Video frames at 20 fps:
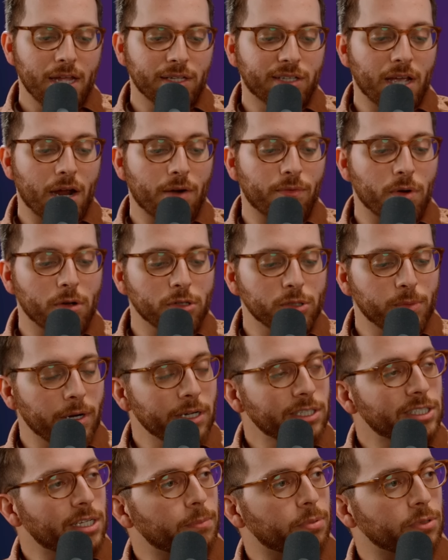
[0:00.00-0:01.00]
It's got
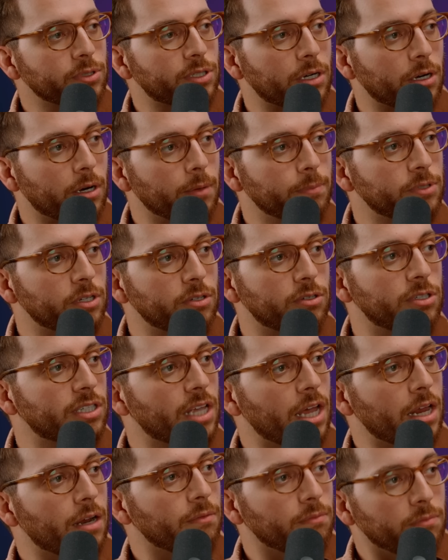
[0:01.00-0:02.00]
rosemary simple syrup, so you
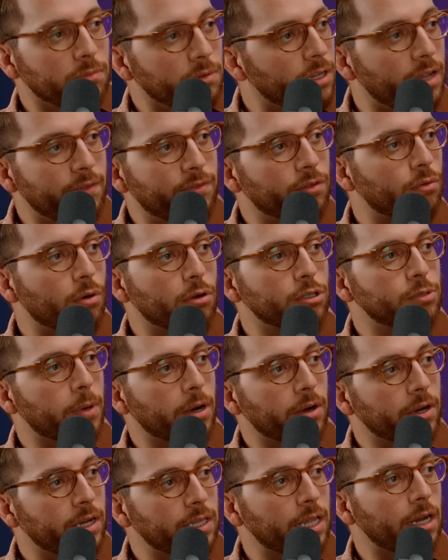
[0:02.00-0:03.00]
just kind of leave the
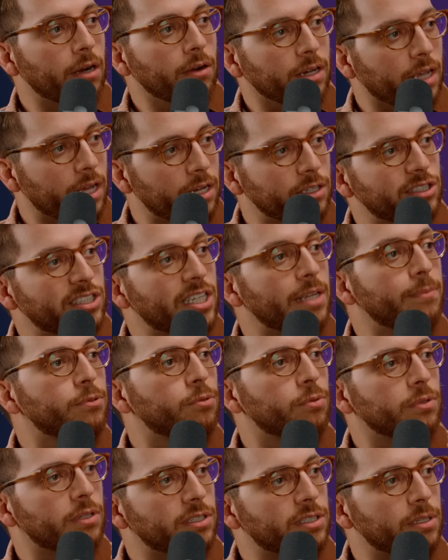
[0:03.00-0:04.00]
rosemary in there, it kind of
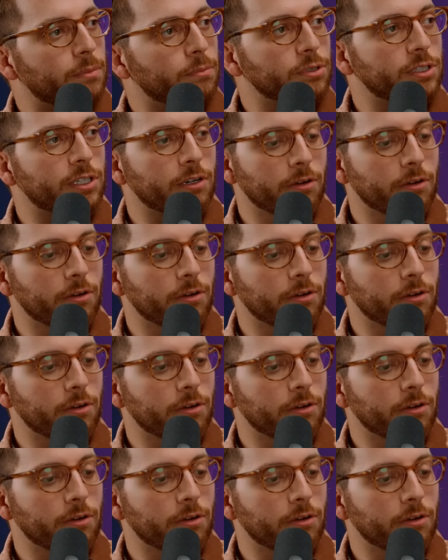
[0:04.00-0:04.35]
steeps with the simple